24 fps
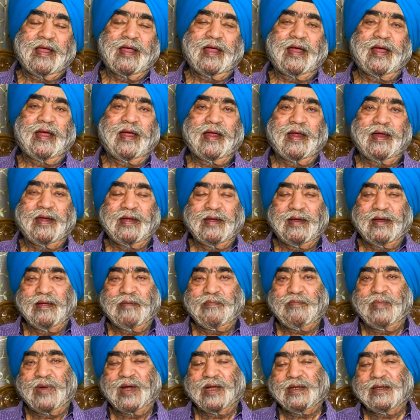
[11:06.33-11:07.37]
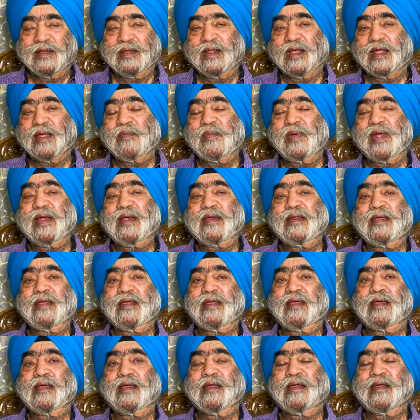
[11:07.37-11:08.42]
But the
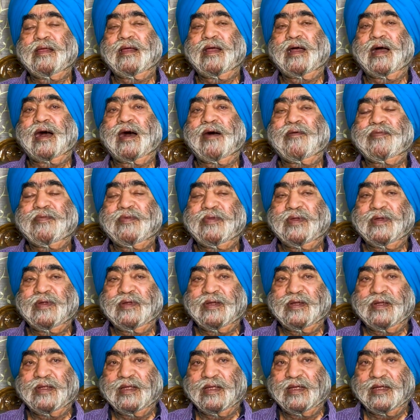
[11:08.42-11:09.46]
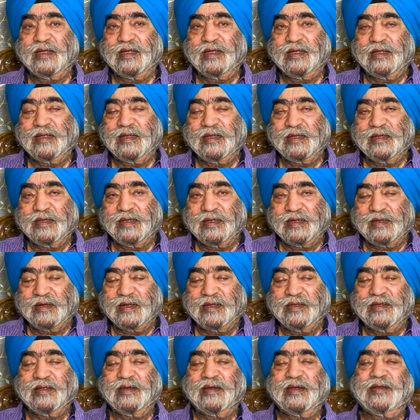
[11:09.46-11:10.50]
committee, after their
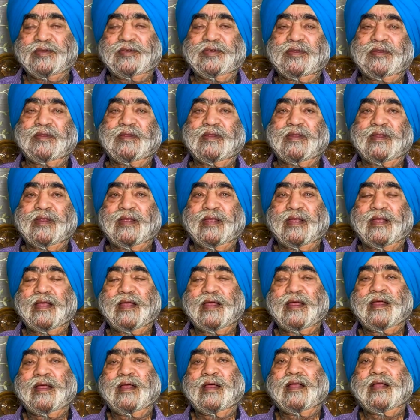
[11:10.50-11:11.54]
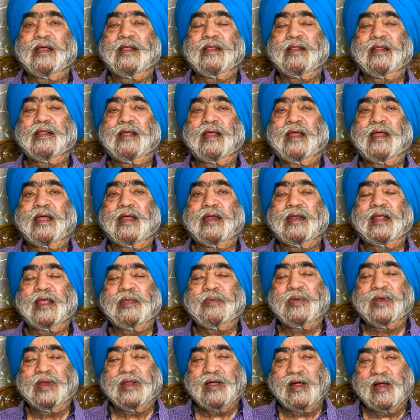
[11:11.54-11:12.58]
resignation, it has
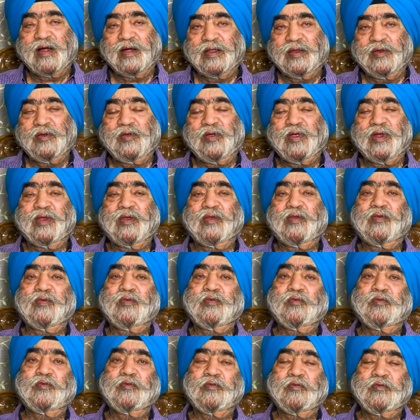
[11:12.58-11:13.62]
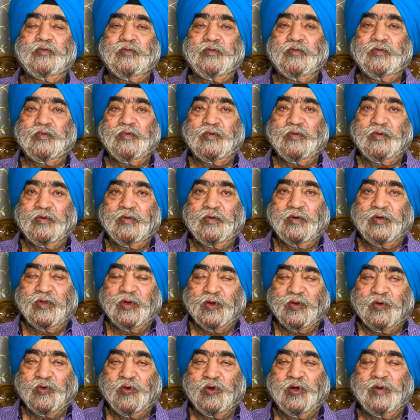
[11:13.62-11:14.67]
been continuing to
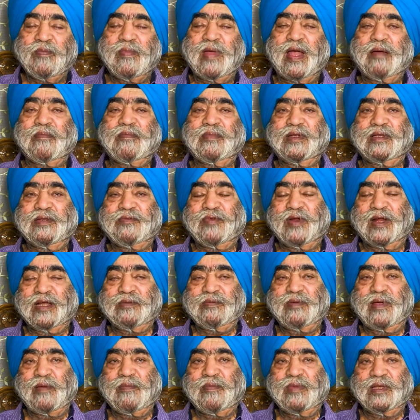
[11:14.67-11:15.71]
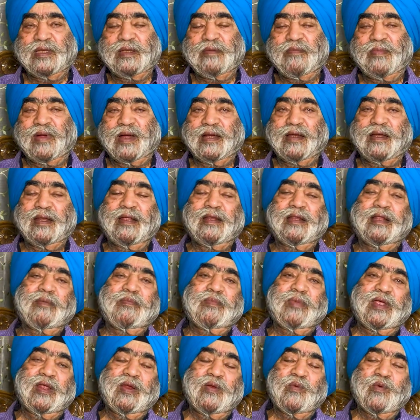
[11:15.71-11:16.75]
recruit members, fresh members. But in the
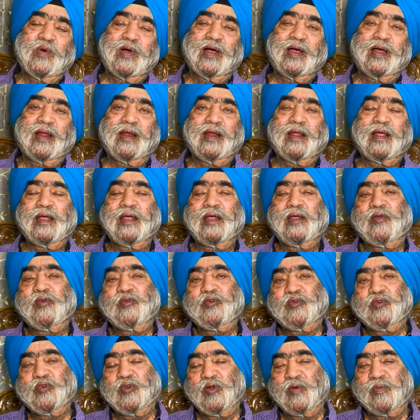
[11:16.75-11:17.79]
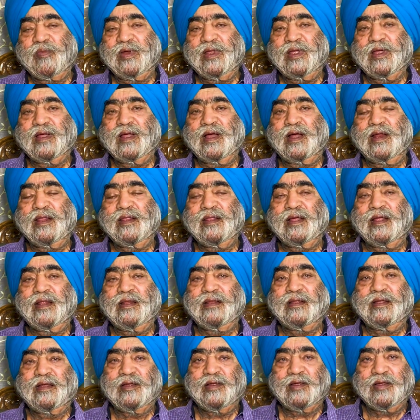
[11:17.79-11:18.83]
meanwhile, Shiromani Akali Dal,
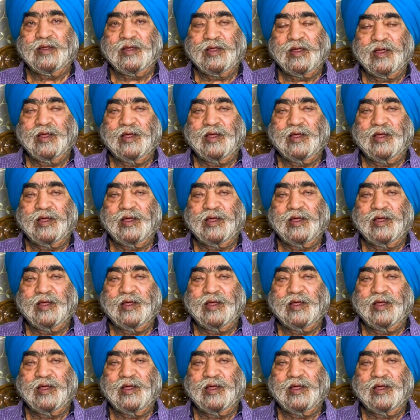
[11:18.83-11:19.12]
the